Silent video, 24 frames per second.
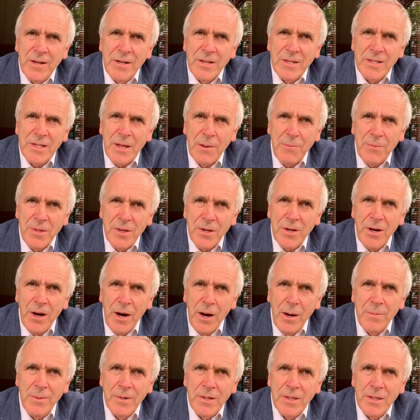some of the
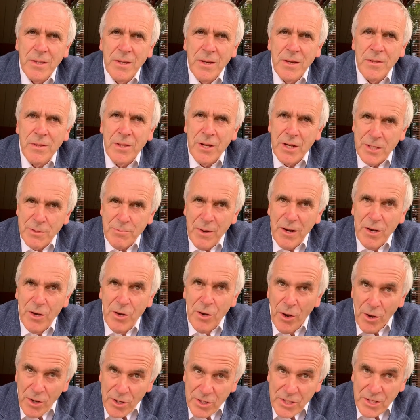carbon that has been
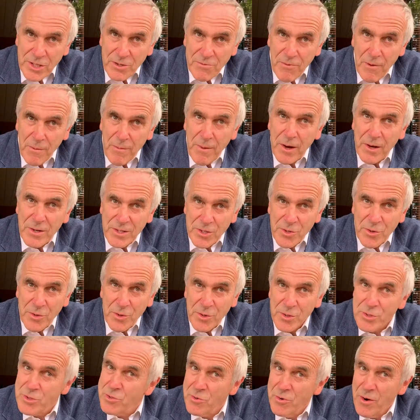lost from our
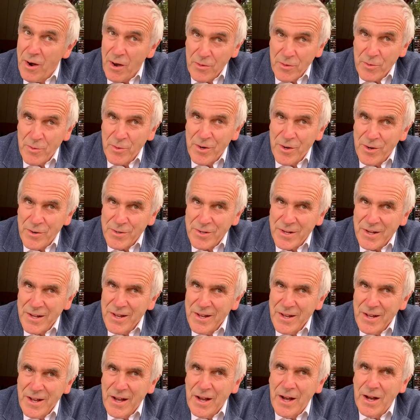soils throughout the world
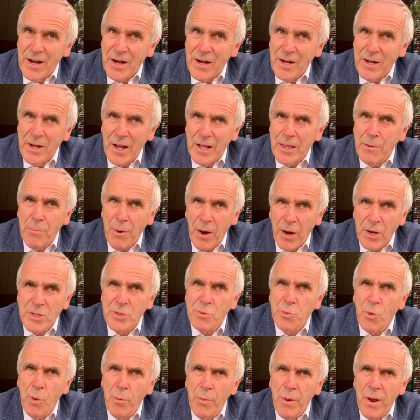in the
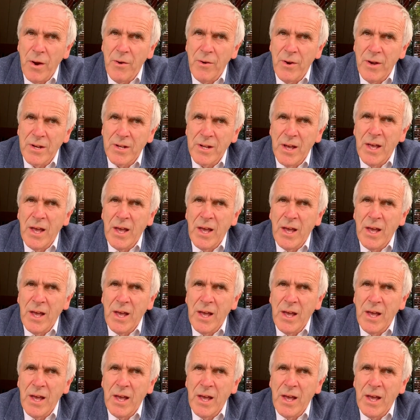post-war period.